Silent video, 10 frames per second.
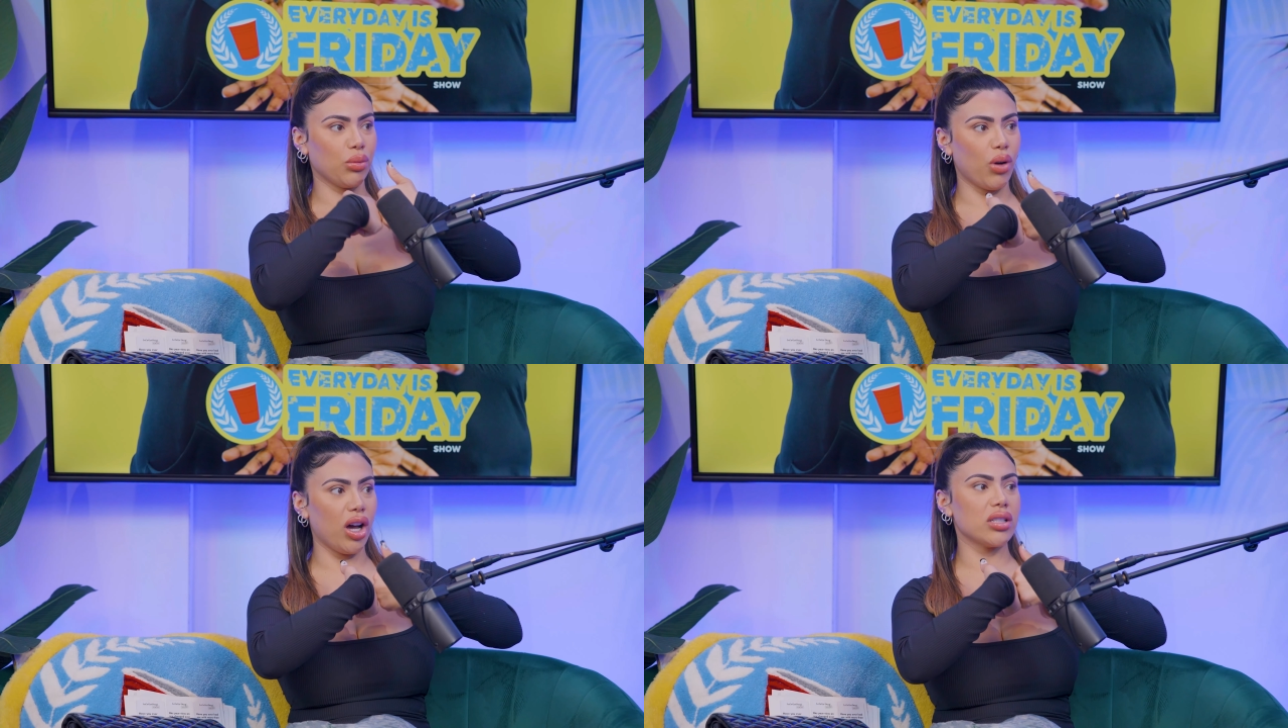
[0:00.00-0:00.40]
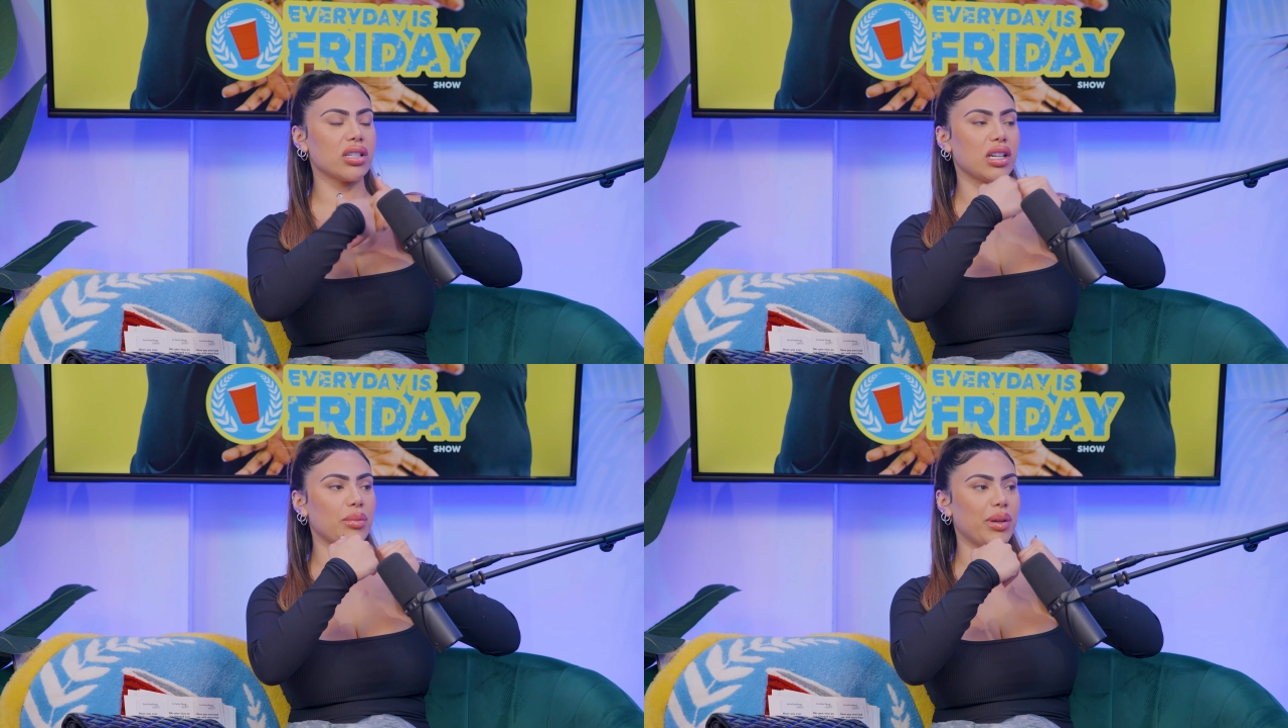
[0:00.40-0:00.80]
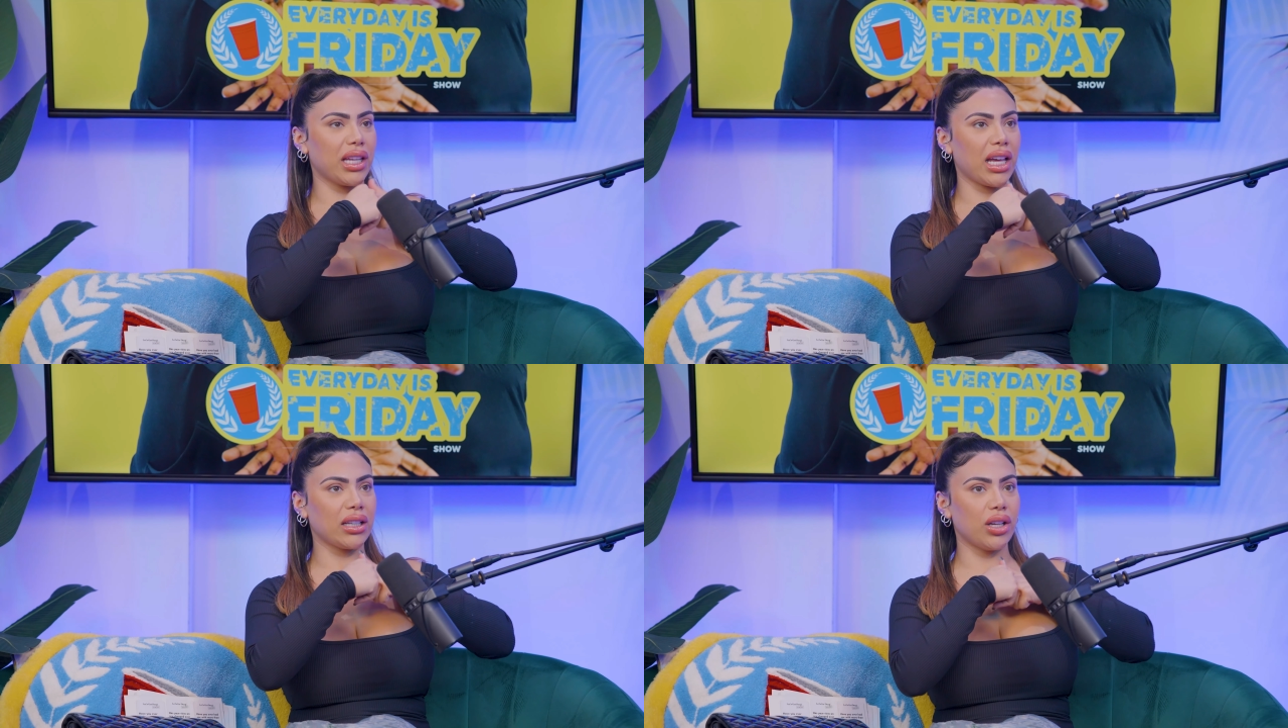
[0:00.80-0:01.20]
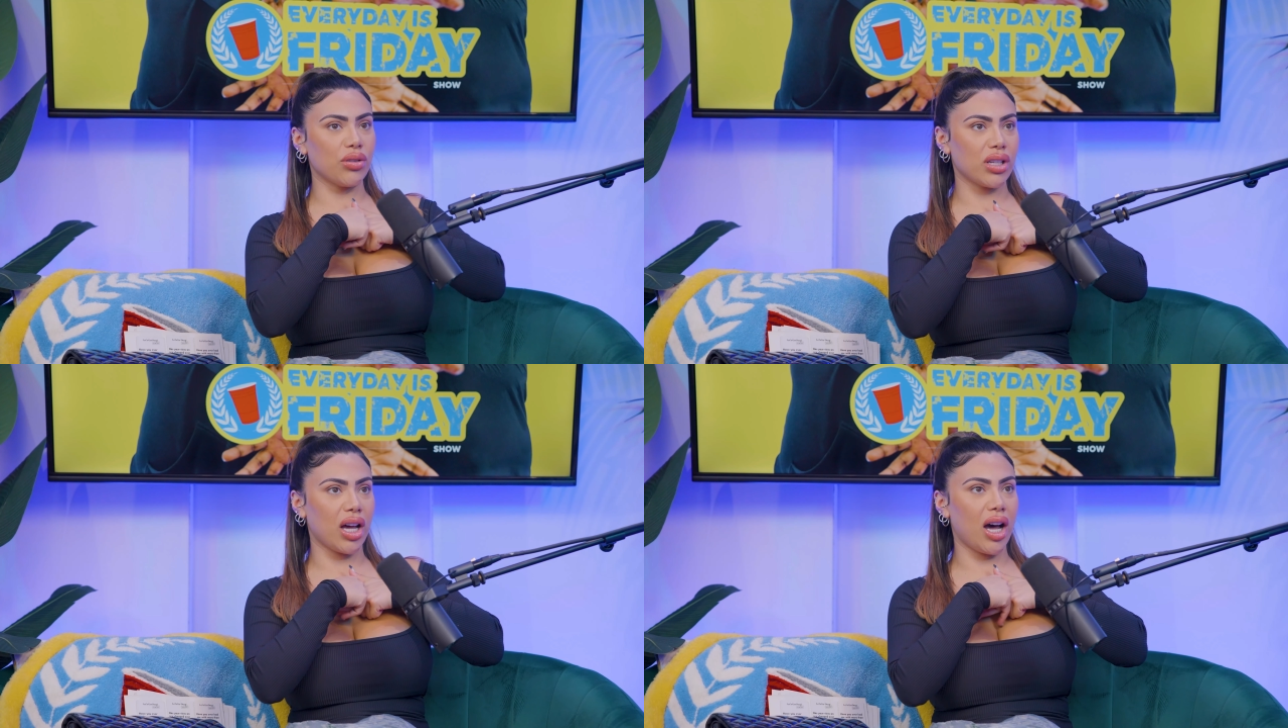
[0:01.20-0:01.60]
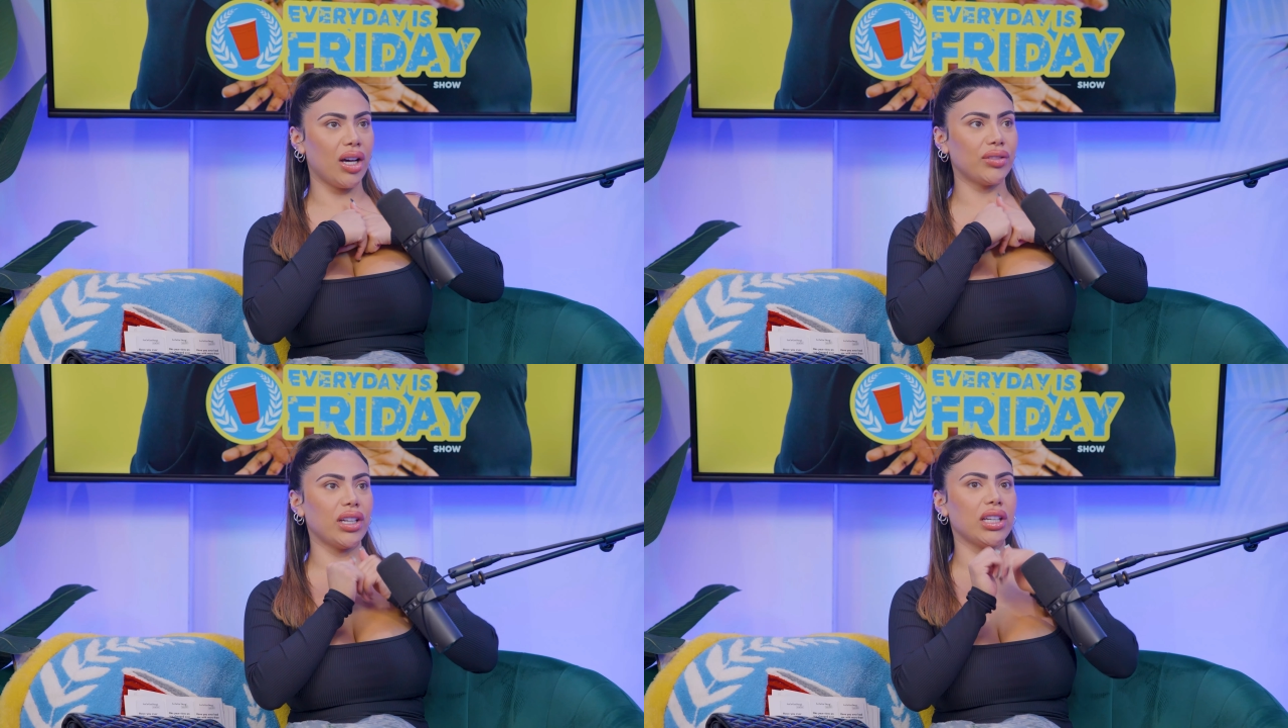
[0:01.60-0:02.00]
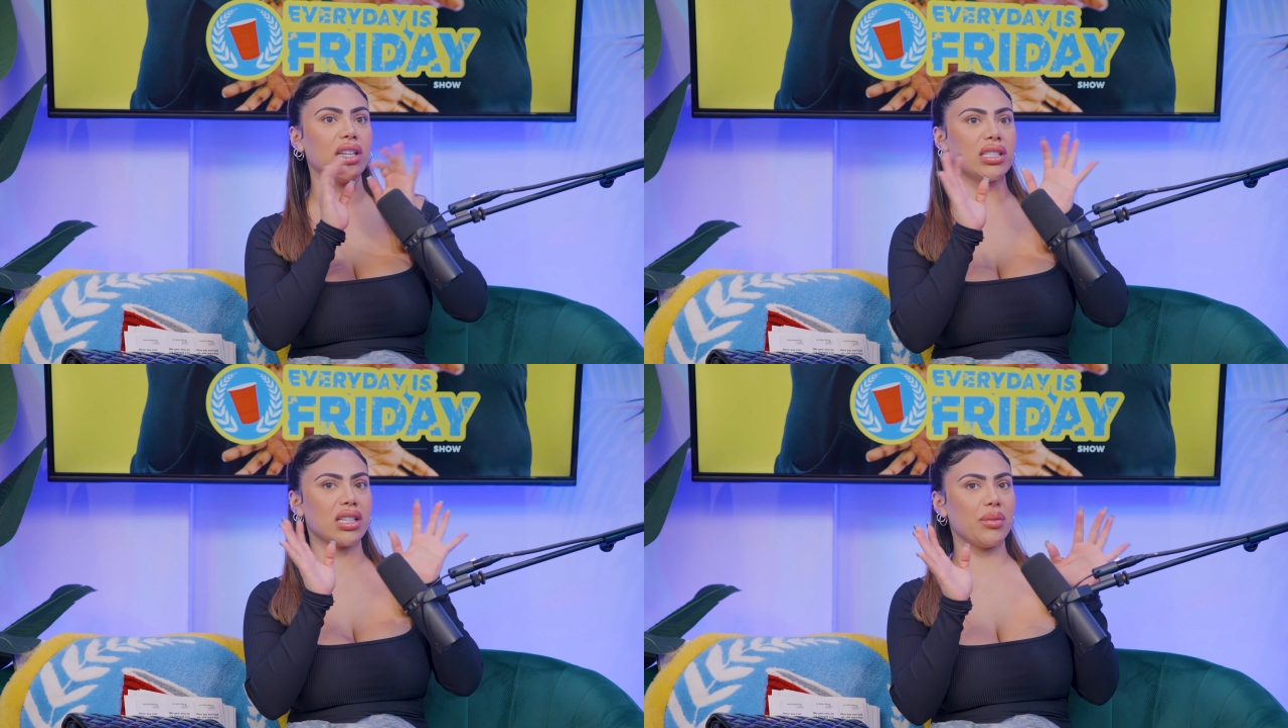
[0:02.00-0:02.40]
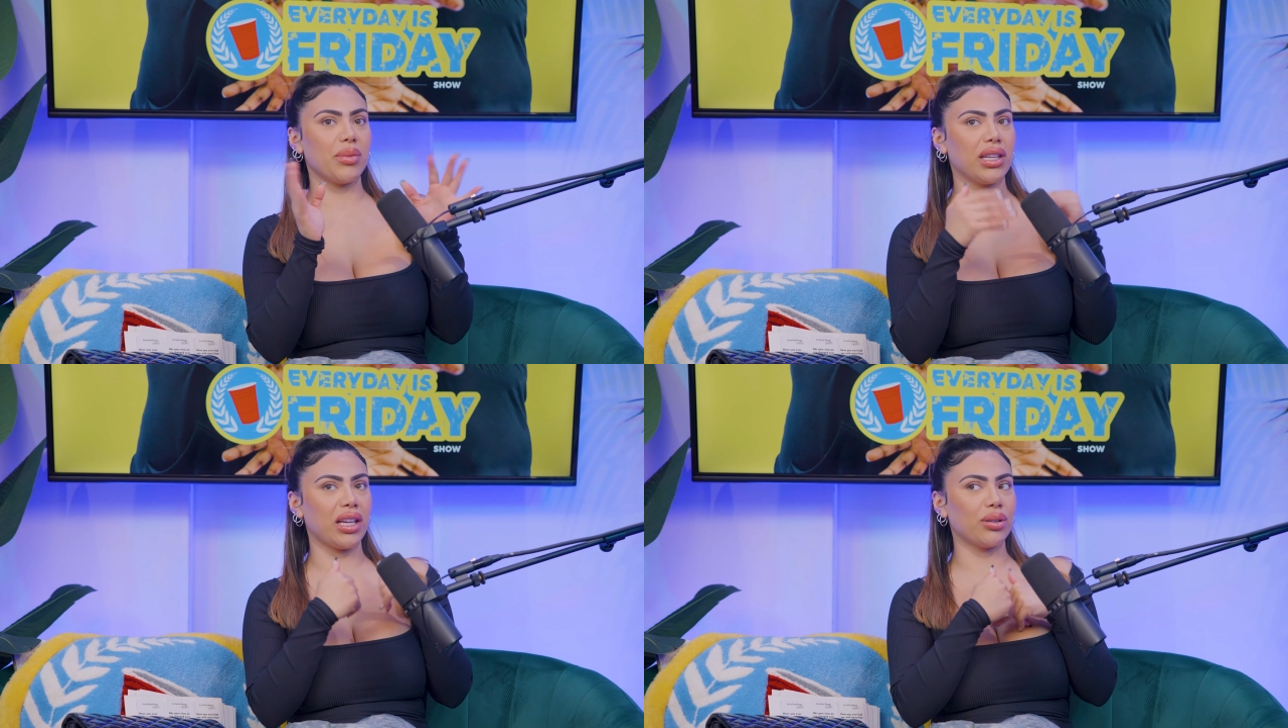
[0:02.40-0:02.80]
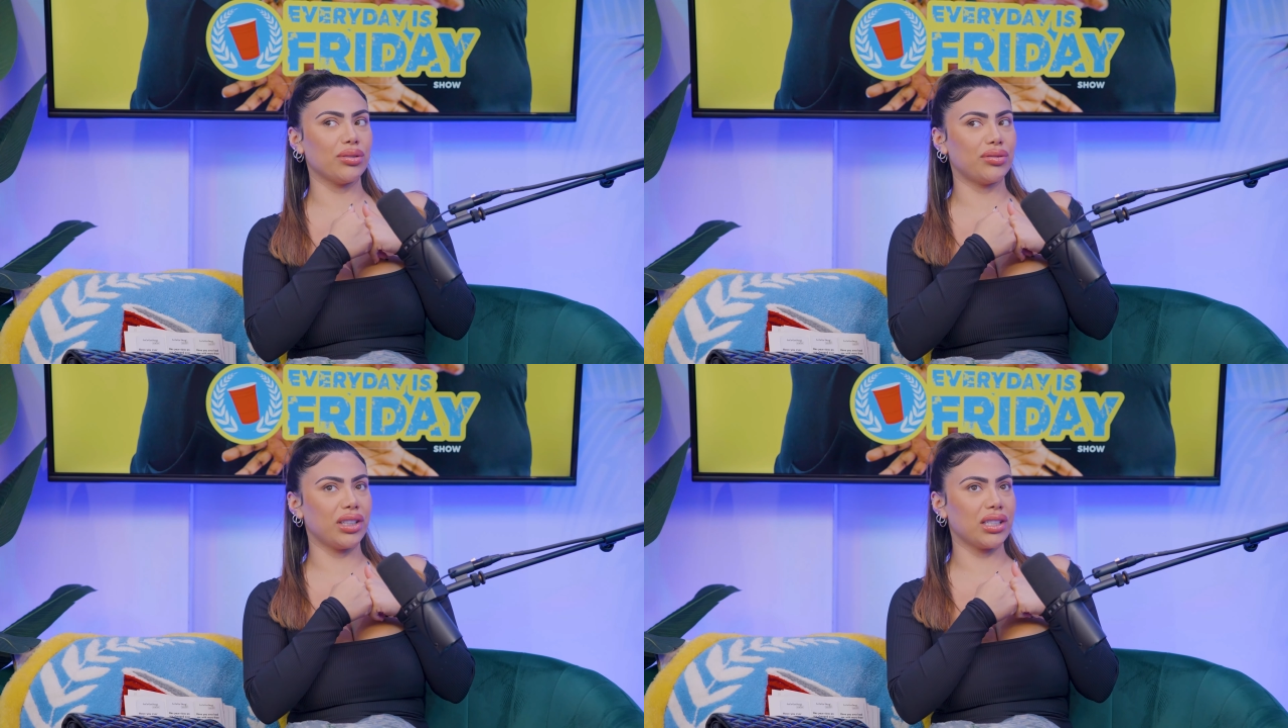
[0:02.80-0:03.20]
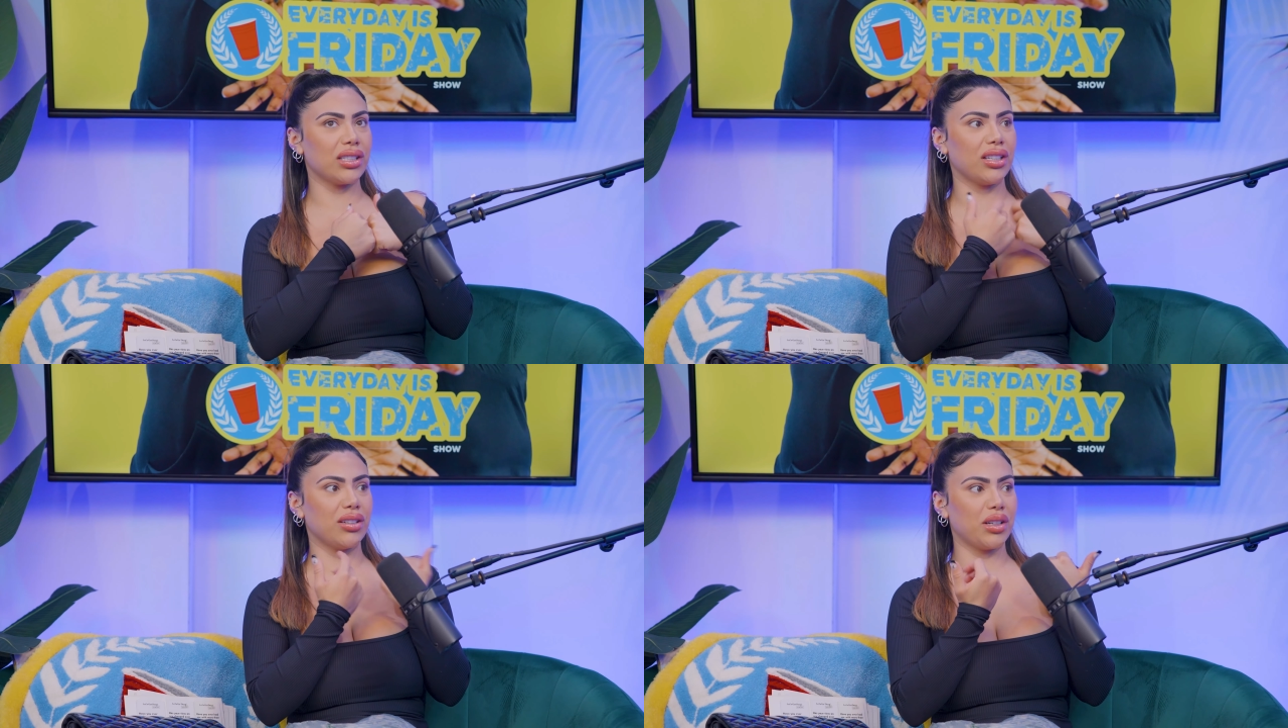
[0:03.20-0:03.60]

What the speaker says: walls are gonna be like closed off, and it's gonna be like what the fuck, you know what